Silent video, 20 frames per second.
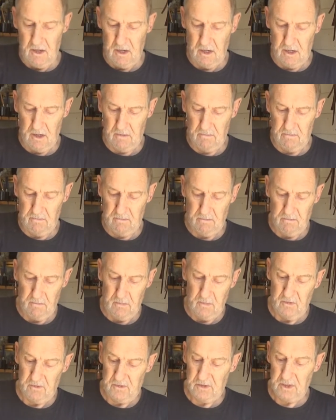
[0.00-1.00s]
For
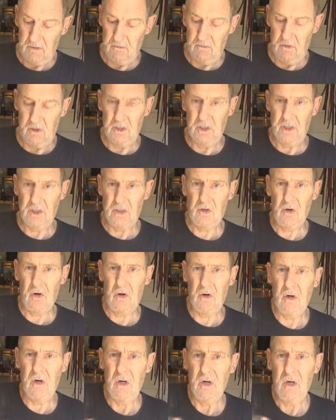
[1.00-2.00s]
some reason it's
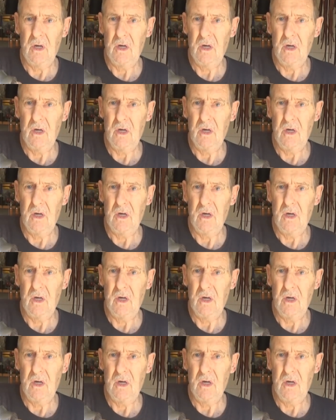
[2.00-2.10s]
got